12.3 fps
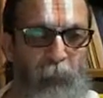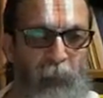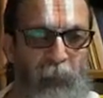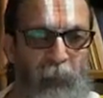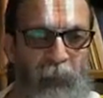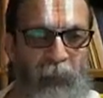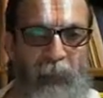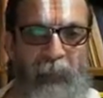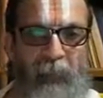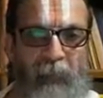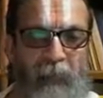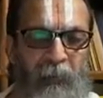borrowing a
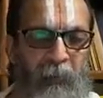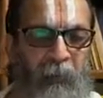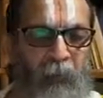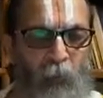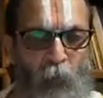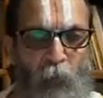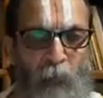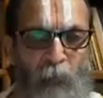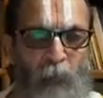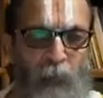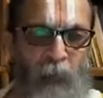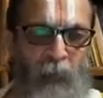Latin, Greek, or
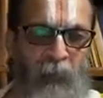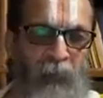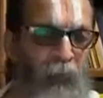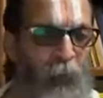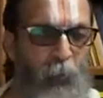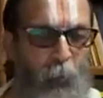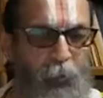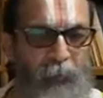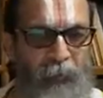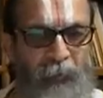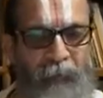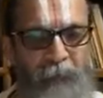Roman word is not
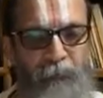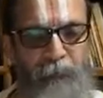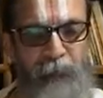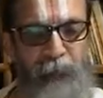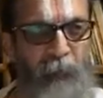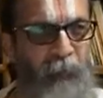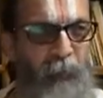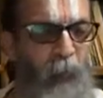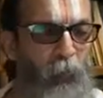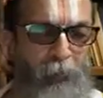wise, can lead to